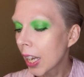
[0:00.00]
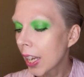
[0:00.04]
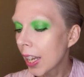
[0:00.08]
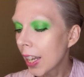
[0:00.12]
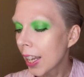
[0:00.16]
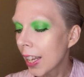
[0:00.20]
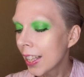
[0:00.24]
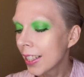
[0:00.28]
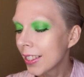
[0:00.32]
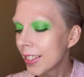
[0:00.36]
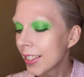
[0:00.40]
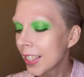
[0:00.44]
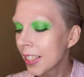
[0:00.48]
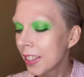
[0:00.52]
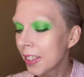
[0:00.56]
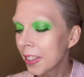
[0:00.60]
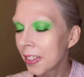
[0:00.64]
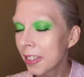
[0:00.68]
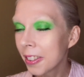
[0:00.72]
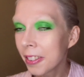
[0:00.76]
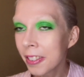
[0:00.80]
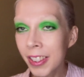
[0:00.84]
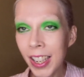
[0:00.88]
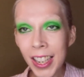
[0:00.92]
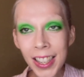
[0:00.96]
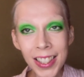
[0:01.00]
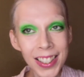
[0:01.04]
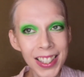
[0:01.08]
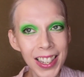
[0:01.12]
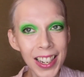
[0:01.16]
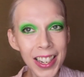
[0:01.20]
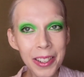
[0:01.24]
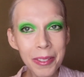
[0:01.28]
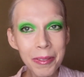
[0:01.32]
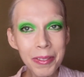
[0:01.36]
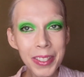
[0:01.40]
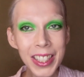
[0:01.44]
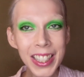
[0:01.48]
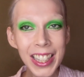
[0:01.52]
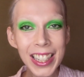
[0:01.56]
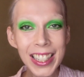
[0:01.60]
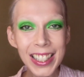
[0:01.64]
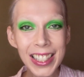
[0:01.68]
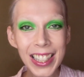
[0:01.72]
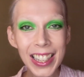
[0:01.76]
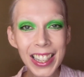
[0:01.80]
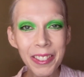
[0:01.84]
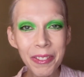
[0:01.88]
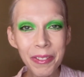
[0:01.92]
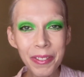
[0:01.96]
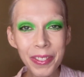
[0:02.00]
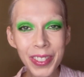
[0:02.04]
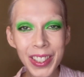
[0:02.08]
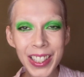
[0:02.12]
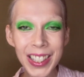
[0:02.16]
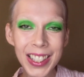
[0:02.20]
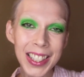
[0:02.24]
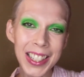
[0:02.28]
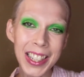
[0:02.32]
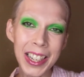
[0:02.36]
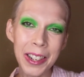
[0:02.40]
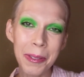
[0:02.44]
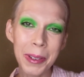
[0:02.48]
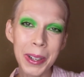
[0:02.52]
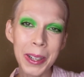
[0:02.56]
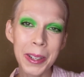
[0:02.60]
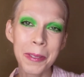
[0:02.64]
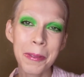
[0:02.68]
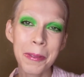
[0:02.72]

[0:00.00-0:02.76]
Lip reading: until next time, stay safe and stay well.